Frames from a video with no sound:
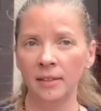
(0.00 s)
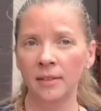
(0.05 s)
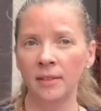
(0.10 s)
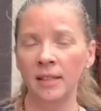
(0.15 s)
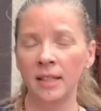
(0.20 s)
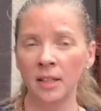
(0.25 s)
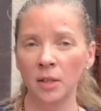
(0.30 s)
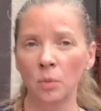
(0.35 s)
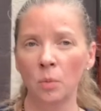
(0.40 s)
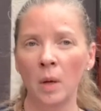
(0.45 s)

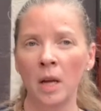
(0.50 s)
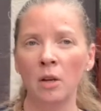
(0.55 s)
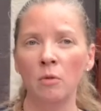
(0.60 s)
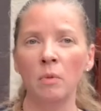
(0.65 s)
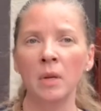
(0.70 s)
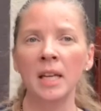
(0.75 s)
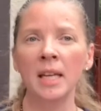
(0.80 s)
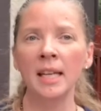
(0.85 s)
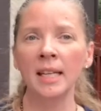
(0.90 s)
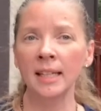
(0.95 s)
this way
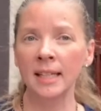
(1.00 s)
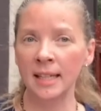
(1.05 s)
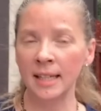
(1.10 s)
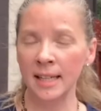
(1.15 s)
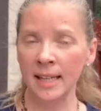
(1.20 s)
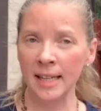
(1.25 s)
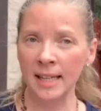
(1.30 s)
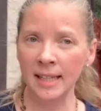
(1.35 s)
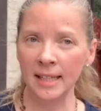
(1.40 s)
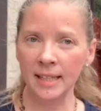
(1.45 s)
we
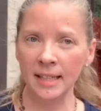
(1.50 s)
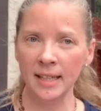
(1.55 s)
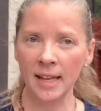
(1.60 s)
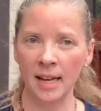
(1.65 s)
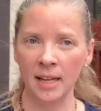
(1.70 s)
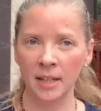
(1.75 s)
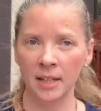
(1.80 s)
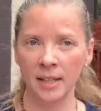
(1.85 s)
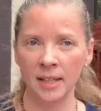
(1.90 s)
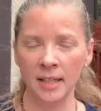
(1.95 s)
increase
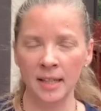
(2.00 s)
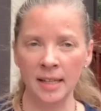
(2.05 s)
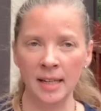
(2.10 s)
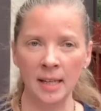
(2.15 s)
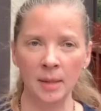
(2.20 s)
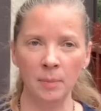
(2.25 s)
our sleep